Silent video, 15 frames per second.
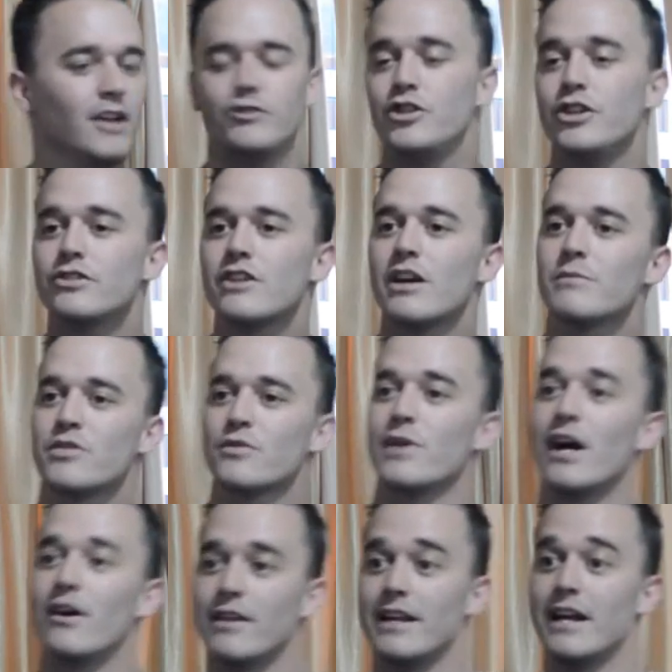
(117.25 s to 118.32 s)
Jesus comes
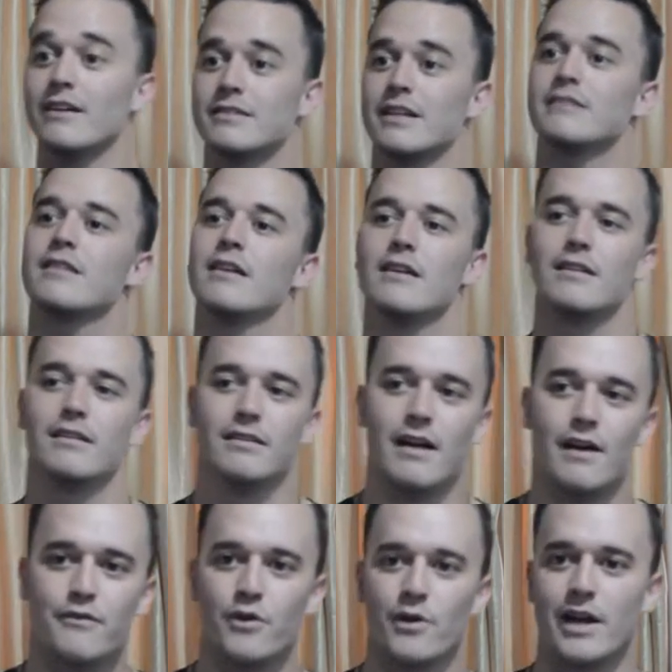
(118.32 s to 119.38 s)
around and now says,
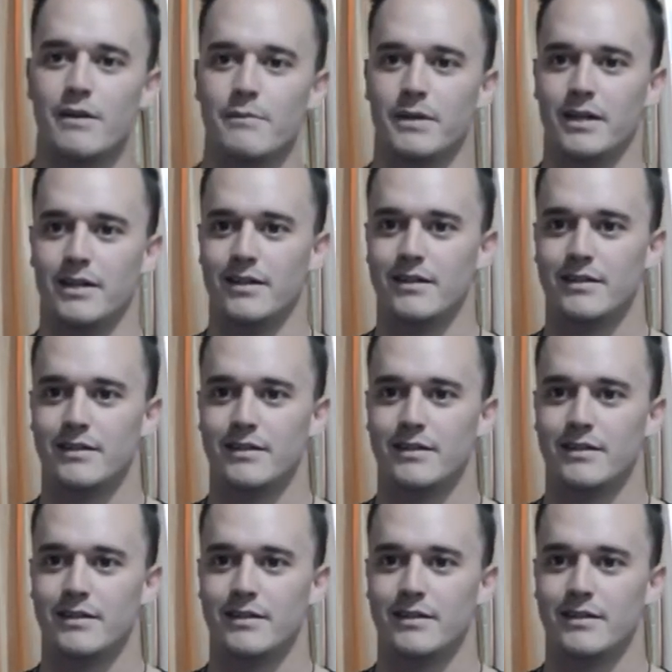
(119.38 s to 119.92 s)
love your enemy.